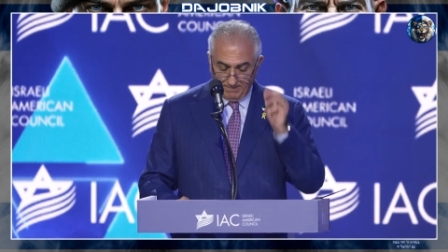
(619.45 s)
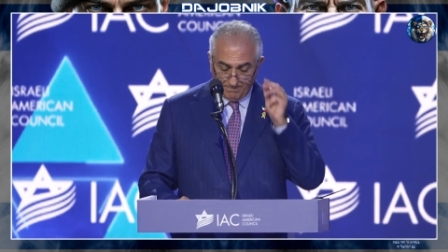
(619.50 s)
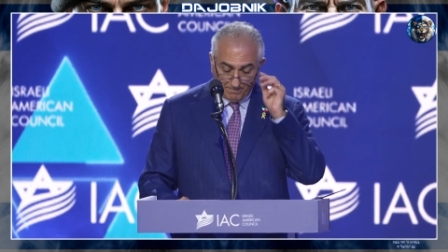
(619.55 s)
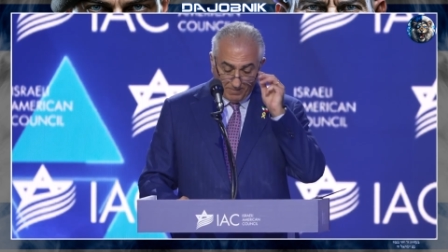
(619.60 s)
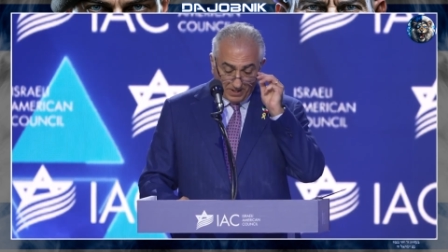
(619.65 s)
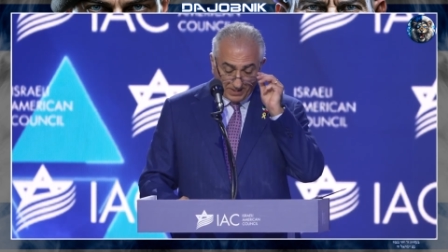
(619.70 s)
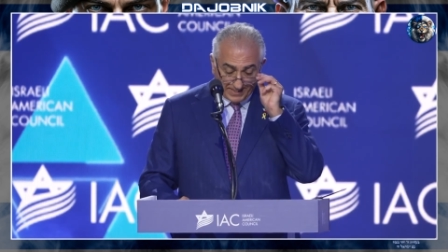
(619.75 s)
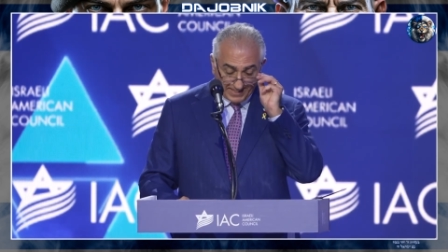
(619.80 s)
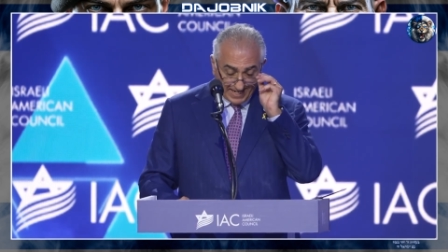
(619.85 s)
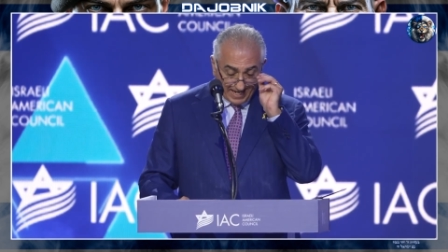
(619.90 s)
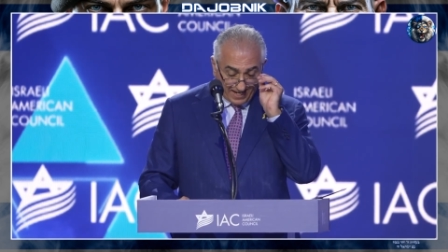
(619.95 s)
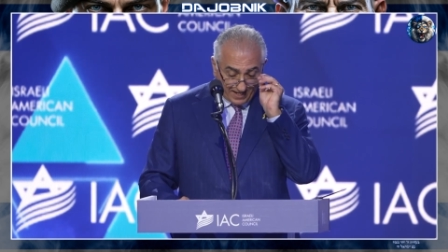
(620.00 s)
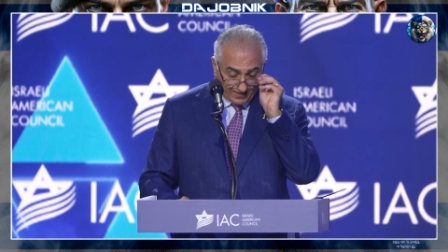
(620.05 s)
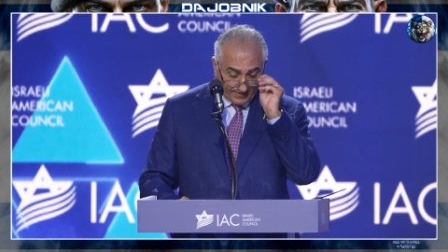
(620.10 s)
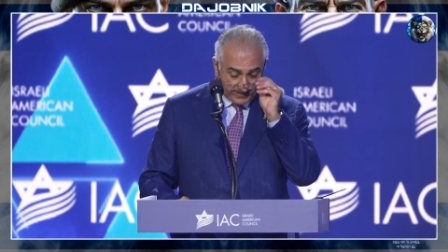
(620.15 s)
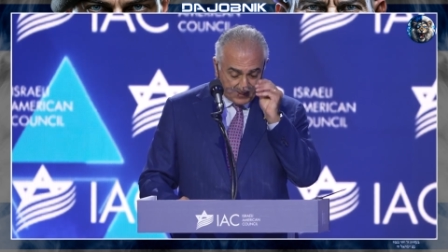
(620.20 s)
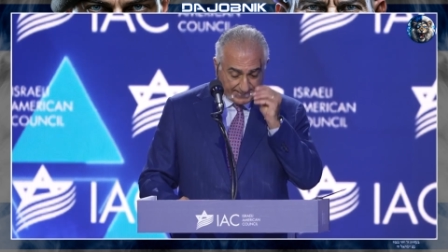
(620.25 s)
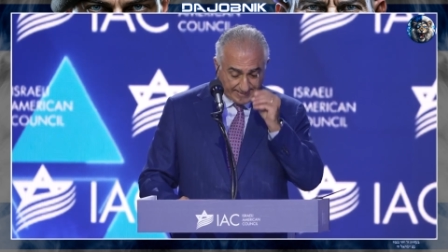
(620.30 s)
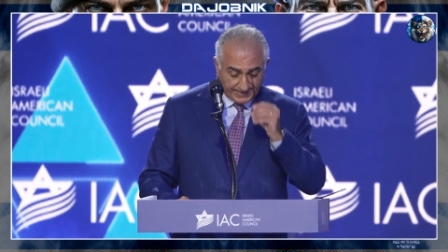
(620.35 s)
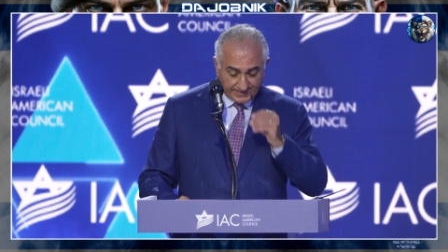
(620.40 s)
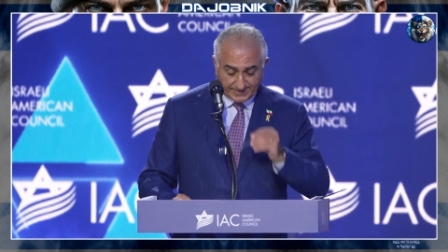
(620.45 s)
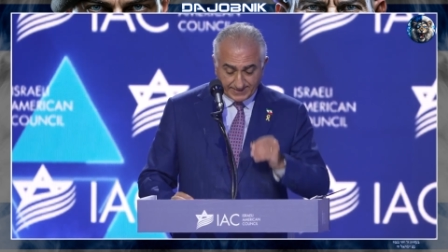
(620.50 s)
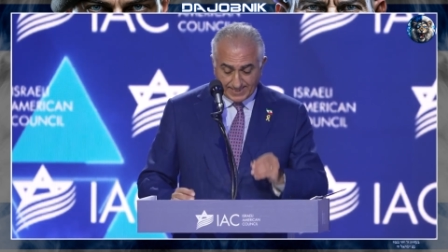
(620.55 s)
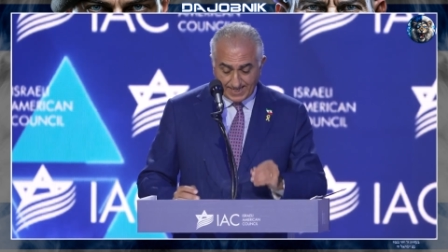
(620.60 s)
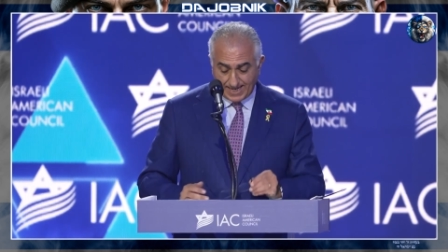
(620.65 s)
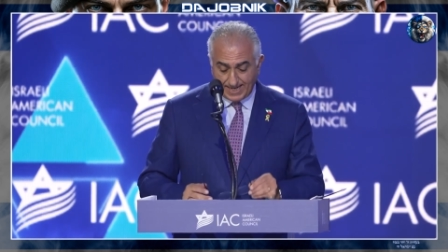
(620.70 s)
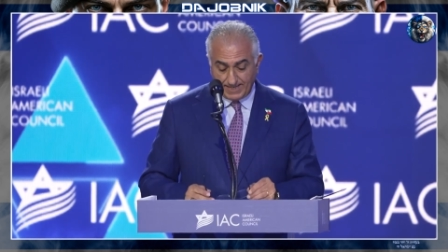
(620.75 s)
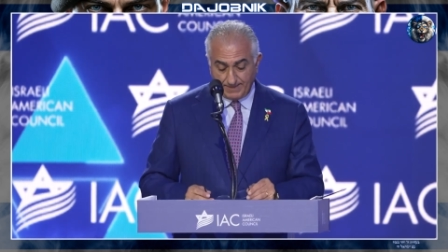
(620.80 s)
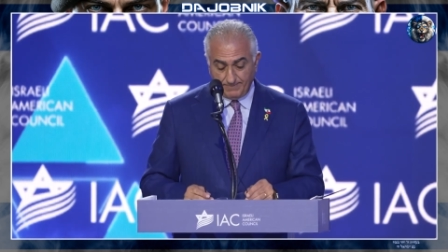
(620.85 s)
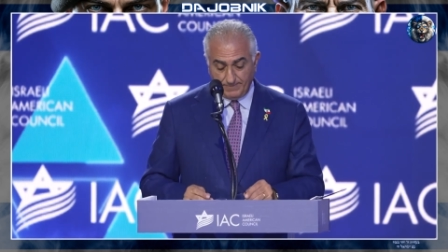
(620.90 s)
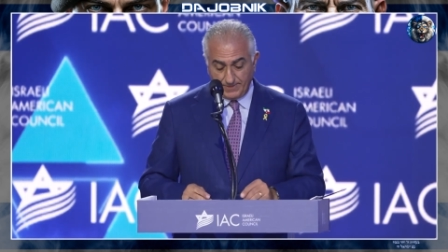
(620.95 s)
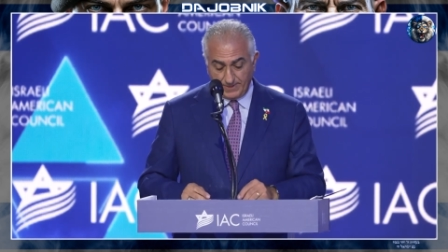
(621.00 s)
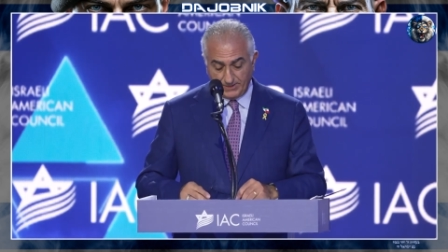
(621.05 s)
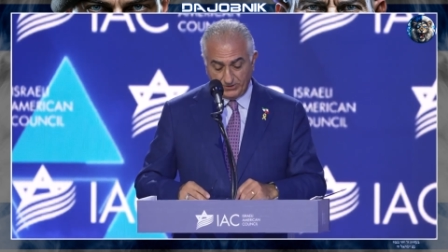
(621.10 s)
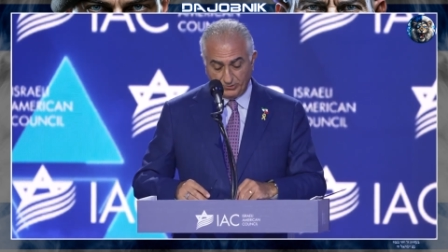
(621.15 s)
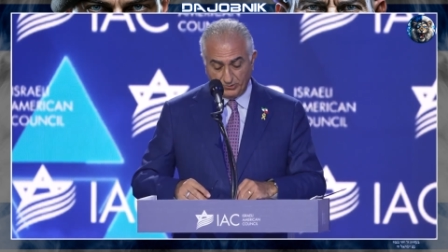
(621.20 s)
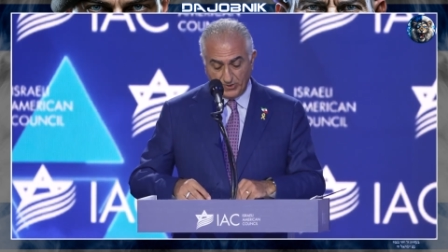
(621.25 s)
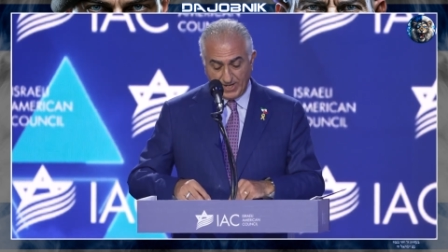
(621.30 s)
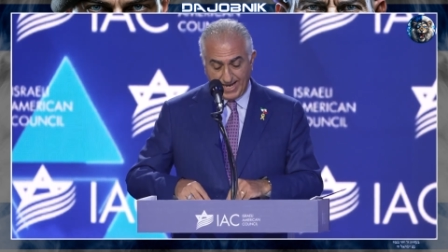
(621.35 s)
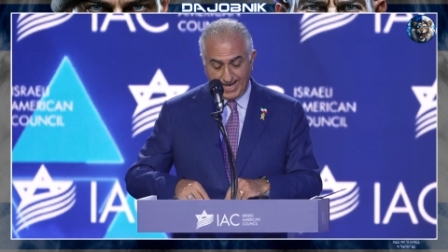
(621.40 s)
But now it is time
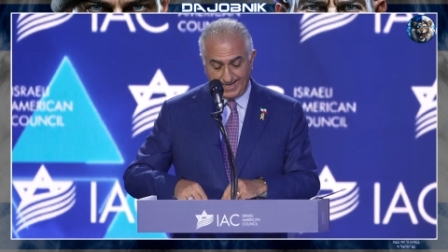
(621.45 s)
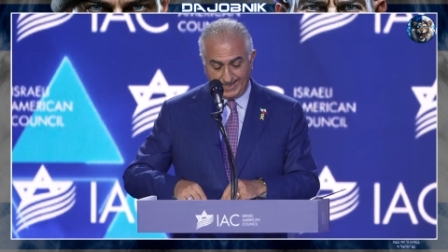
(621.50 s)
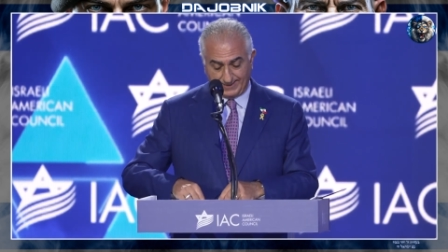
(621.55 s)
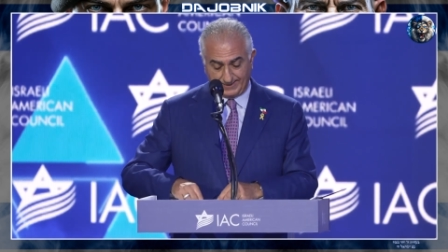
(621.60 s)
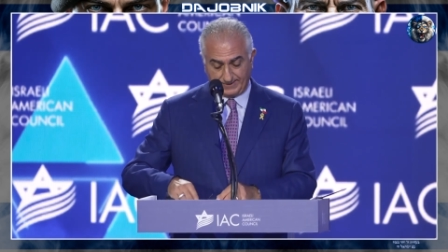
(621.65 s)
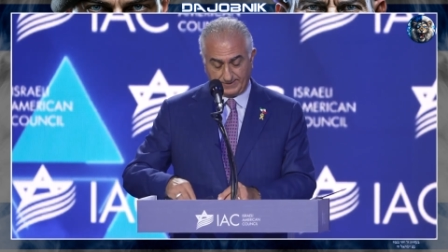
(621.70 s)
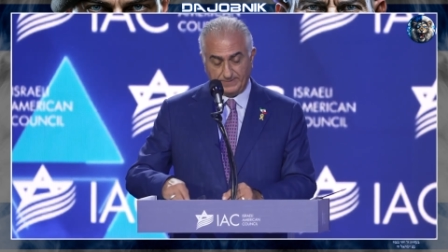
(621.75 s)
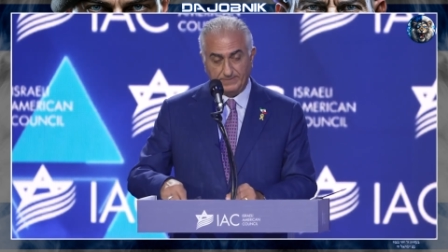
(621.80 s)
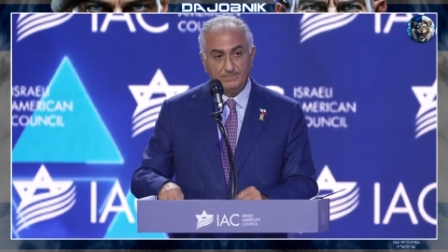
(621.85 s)
to act.